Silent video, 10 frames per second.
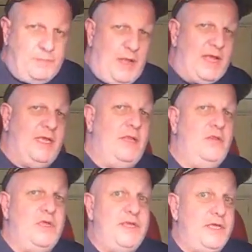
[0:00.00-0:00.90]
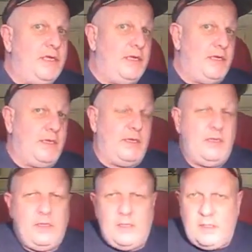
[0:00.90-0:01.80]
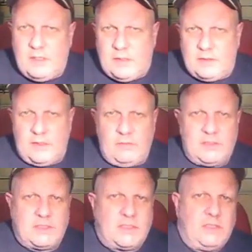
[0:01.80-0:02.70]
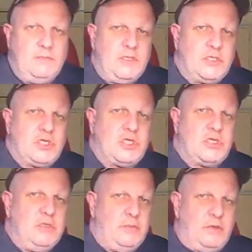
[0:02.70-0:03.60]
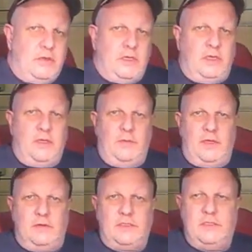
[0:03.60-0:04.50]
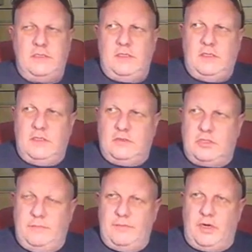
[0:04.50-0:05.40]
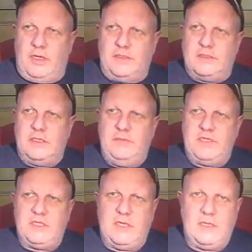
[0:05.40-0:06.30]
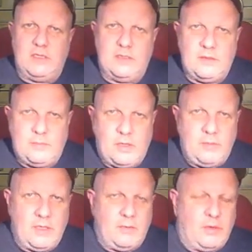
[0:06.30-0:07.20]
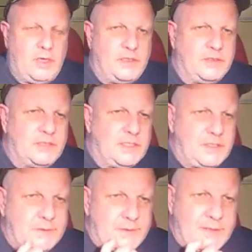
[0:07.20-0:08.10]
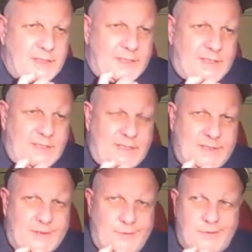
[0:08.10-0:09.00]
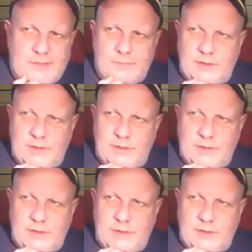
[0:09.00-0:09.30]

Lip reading: back in the day there was much snobbery about drum brands, and in particular the Premier brands. Now, I grew up